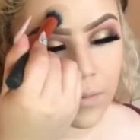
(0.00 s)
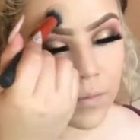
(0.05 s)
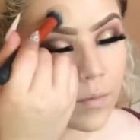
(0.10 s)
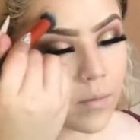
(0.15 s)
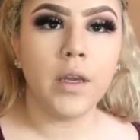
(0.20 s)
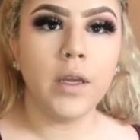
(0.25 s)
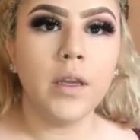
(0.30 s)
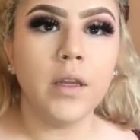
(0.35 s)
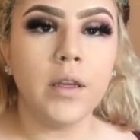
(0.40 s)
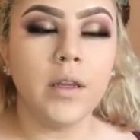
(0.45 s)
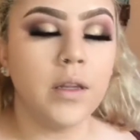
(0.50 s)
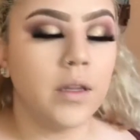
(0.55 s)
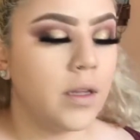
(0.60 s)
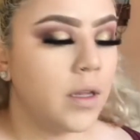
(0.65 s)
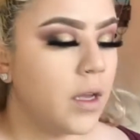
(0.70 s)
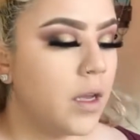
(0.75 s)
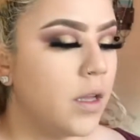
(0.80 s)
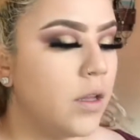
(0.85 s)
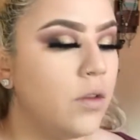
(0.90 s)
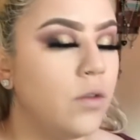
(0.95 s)
Okay.
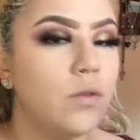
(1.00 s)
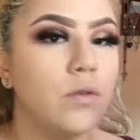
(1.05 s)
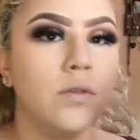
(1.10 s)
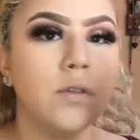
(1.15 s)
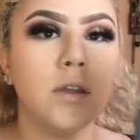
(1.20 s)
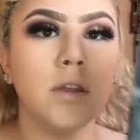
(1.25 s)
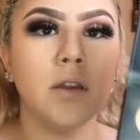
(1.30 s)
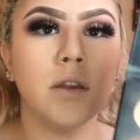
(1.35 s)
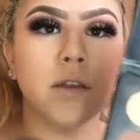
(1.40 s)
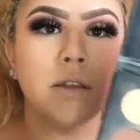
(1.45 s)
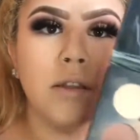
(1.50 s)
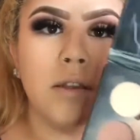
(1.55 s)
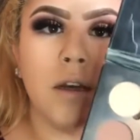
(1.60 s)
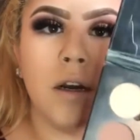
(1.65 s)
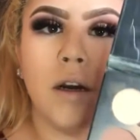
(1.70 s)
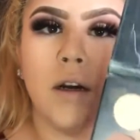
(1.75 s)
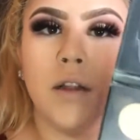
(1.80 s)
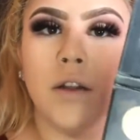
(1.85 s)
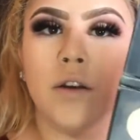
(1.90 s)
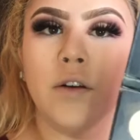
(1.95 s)
And using this
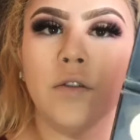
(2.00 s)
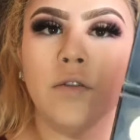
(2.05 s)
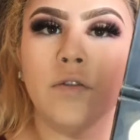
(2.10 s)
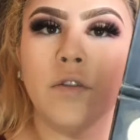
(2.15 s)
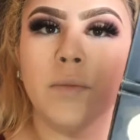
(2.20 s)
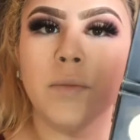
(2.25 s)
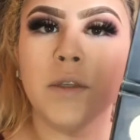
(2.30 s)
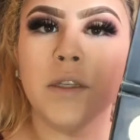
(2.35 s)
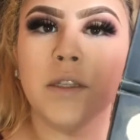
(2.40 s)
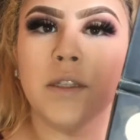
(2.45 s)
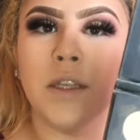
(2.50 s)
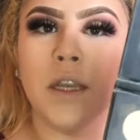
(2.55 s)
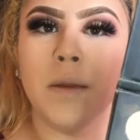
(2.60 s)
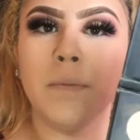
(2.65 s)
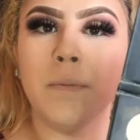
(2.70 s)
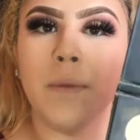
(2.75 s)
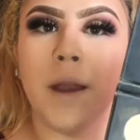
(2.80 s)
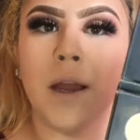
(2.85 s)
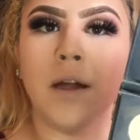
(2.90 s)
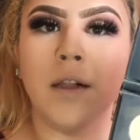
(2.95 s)
color from the same
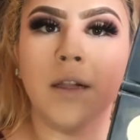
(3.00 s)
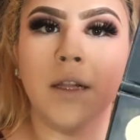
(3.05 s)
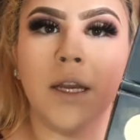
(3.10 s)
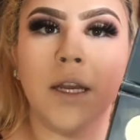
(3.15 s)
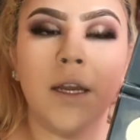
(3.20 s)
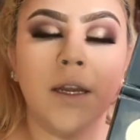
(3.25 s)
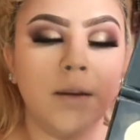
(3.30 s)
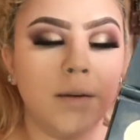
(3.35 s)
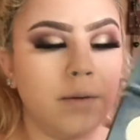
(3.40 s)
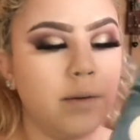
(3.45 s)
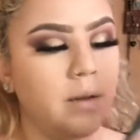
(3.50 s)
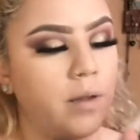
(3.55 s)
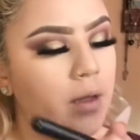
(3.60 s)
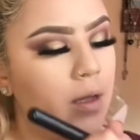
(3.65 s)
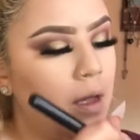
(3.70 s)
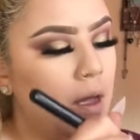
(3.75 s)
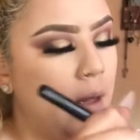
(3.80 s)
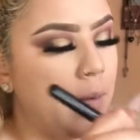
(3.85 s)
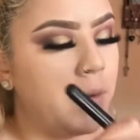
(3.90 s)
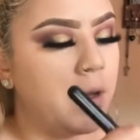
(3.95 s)
palette,
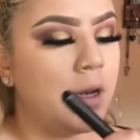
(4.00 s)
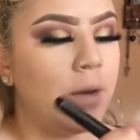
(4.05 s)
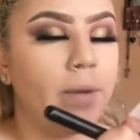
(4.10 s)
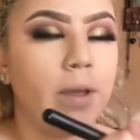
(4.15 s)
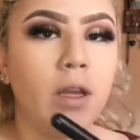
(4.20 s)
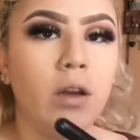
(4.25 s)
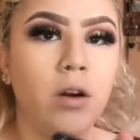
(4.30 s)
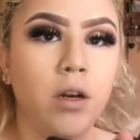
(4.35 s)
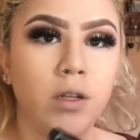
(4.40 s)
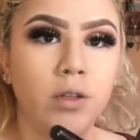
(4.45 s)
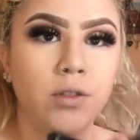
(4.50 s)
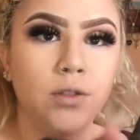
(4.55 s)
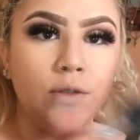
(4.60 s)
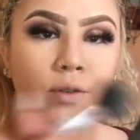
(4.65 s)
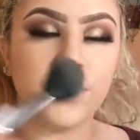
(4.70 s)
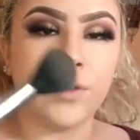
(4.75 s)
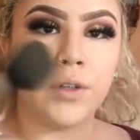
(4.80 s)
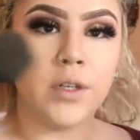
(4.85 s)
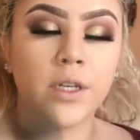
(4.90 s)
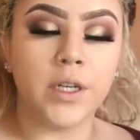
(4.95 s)
I'm going to be
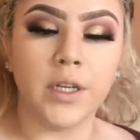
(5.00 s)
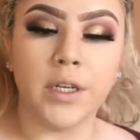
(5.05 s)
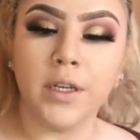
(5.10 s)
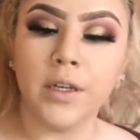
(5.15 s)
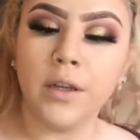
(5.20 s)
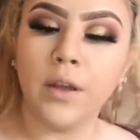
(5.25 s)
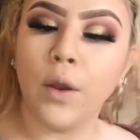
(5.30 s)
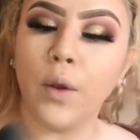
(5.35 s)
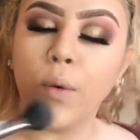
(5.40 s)
contouring.